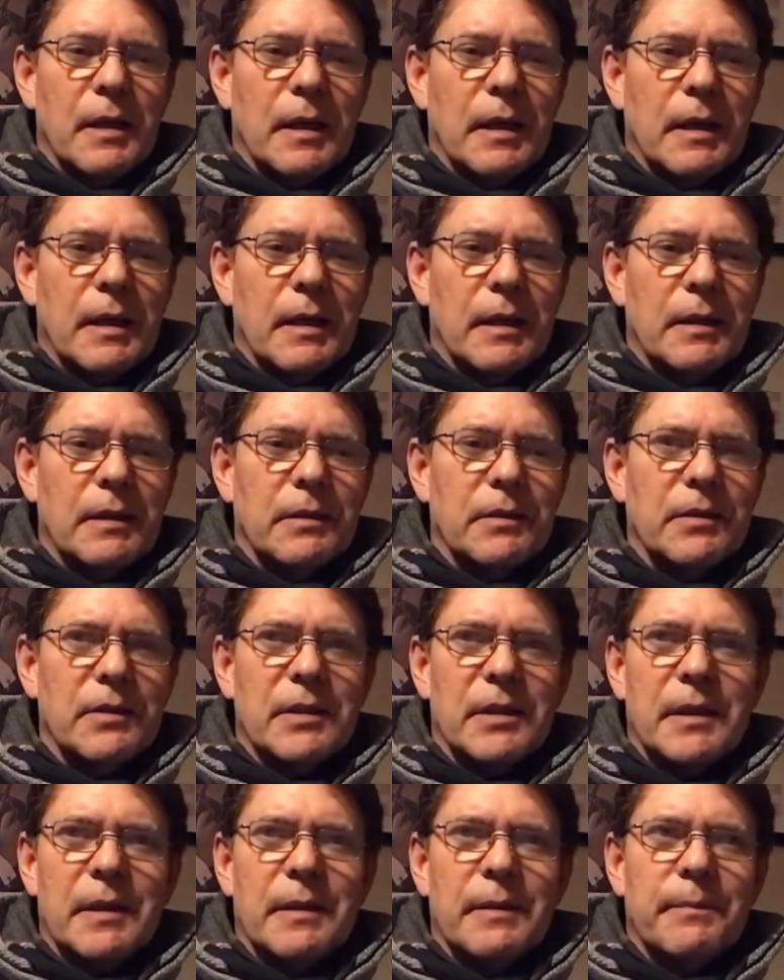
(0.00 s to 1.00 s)
And
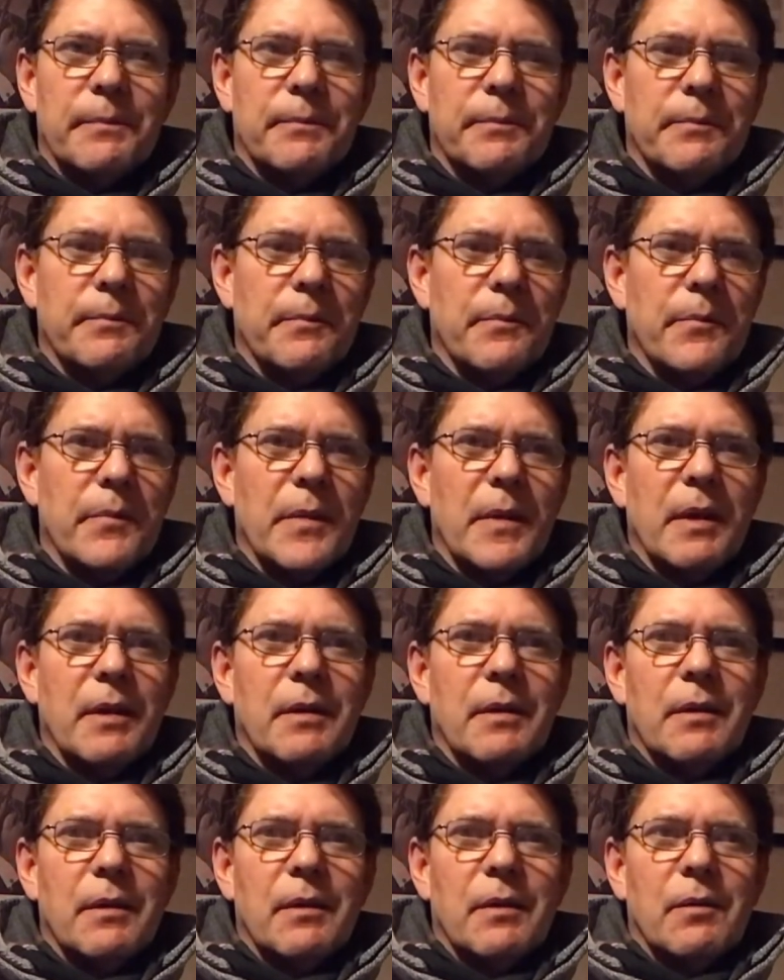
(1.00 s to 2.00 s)

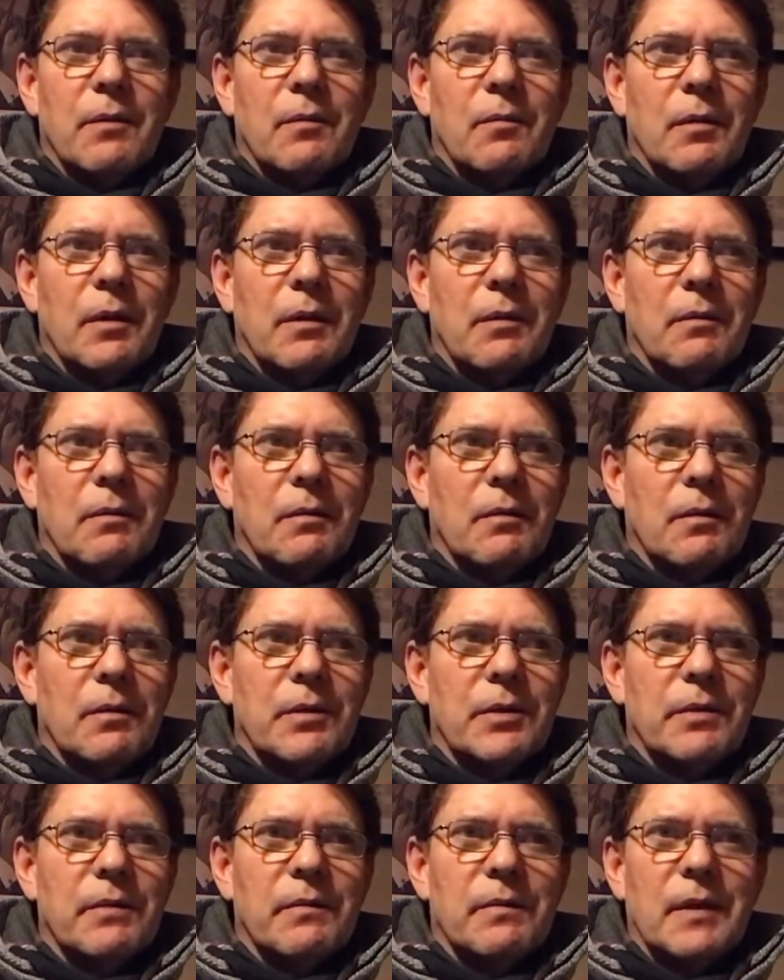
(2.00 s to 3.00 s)
well, there were
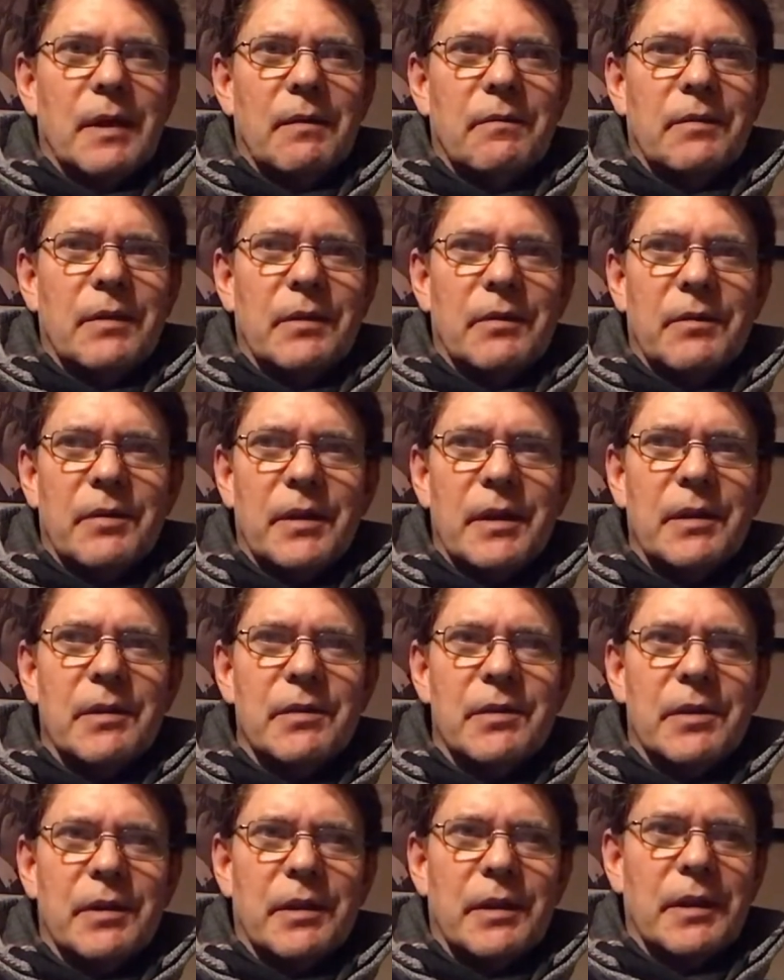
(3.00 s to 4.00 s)
lots of lovely
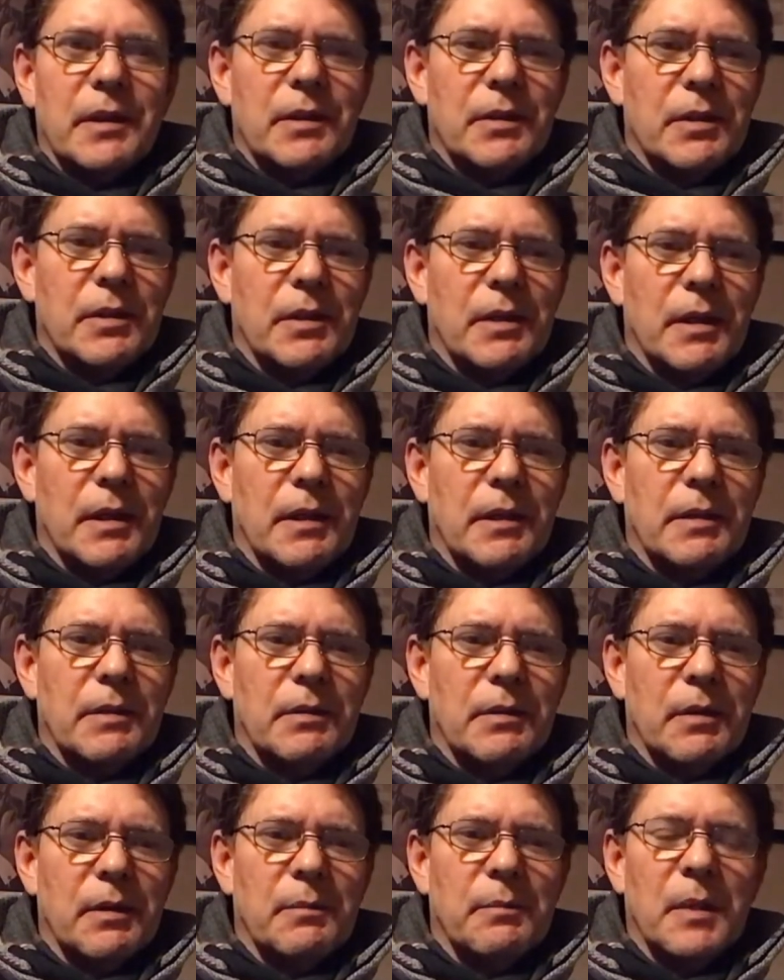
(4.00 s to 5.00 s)
things in it,
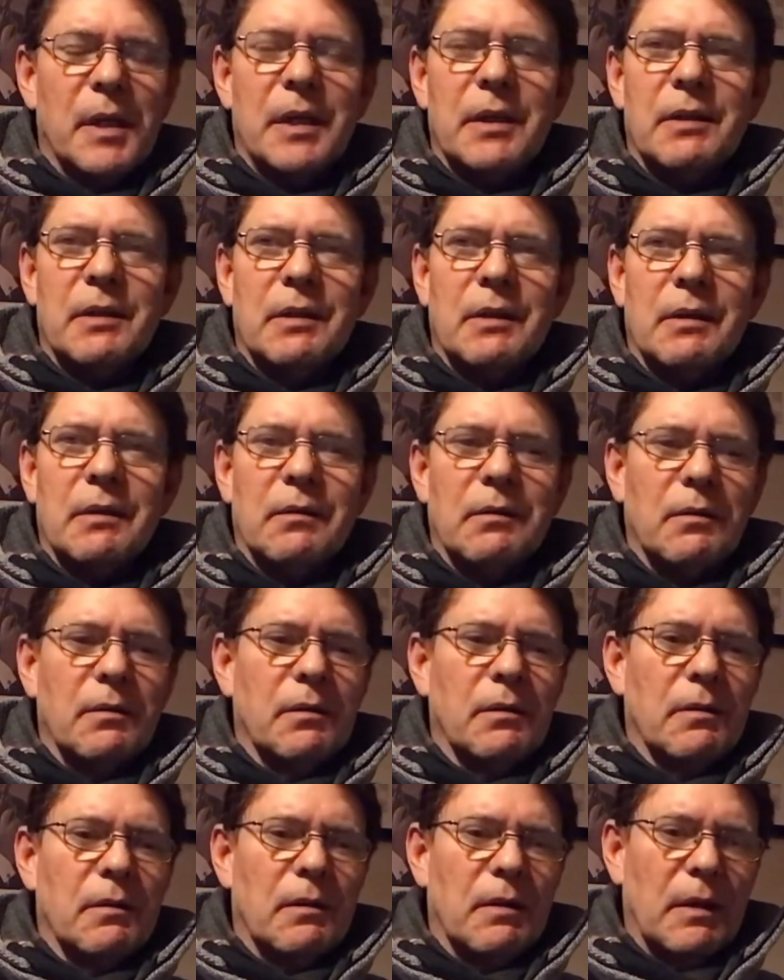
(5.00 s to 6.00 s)
and I made a little
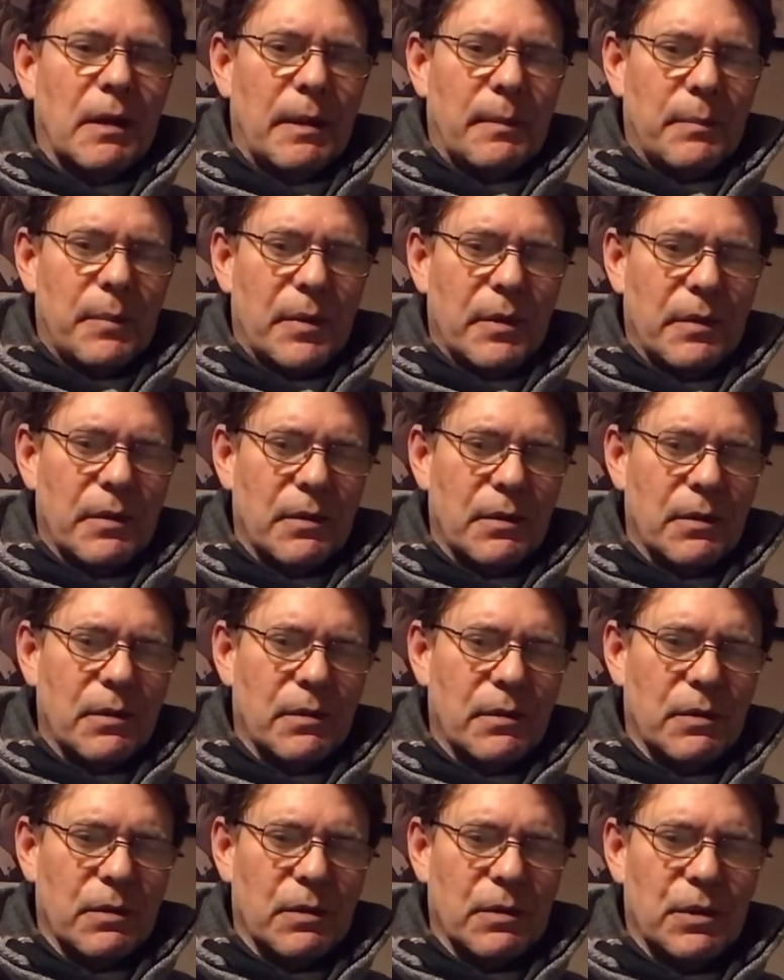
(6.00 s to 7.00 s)
clip
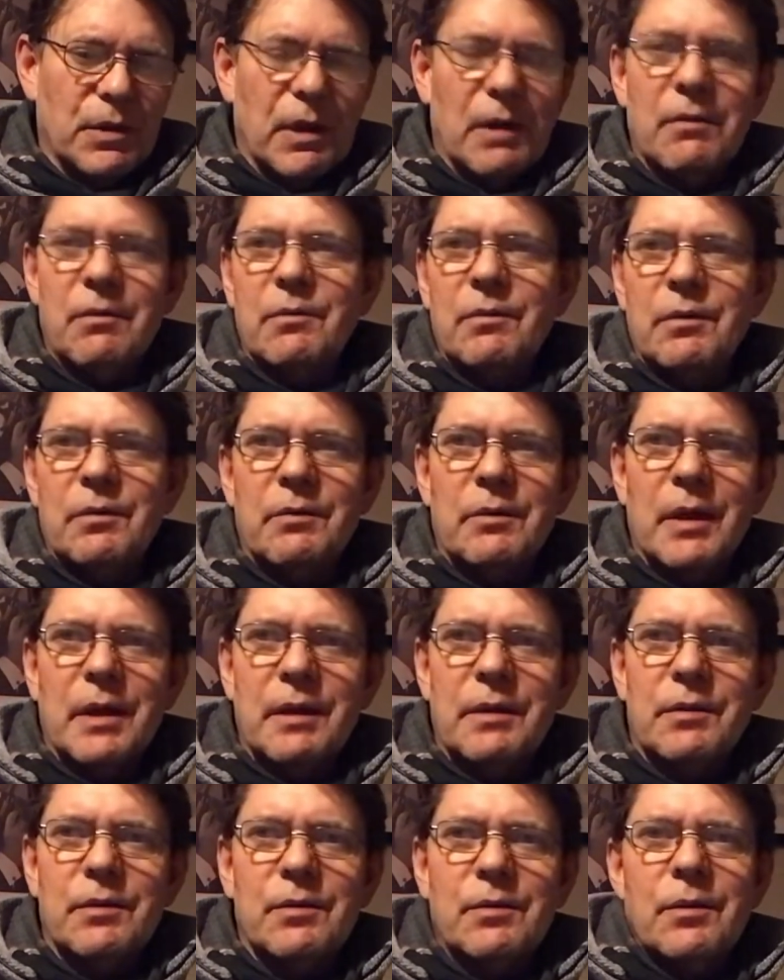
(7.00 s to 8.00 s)
to show you
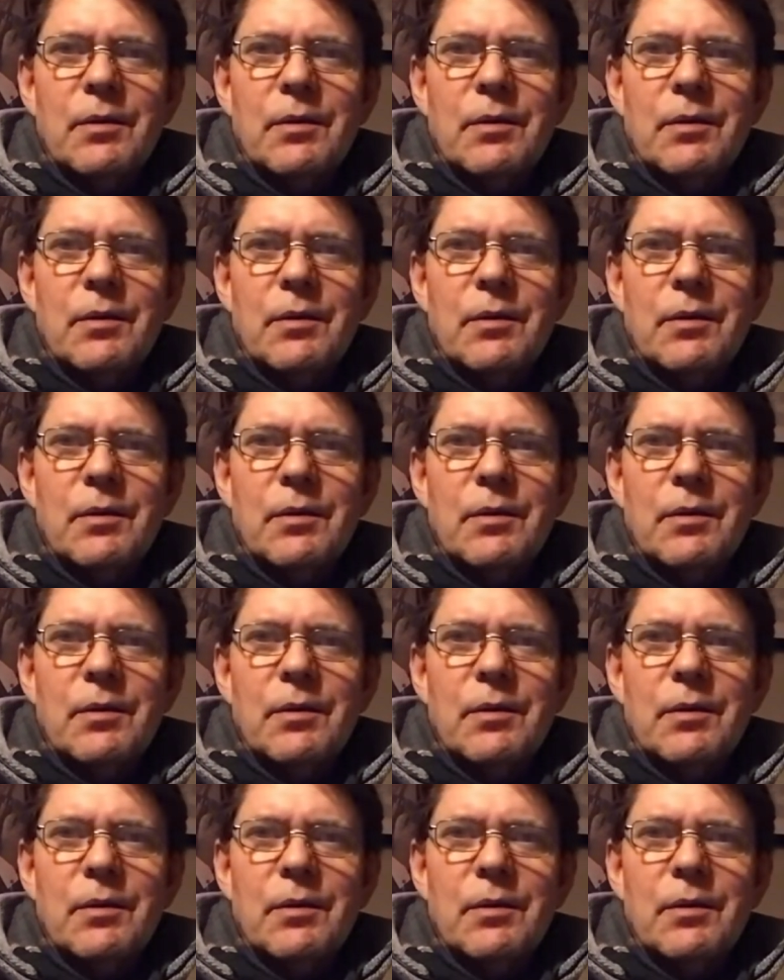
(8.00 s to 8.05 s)
that,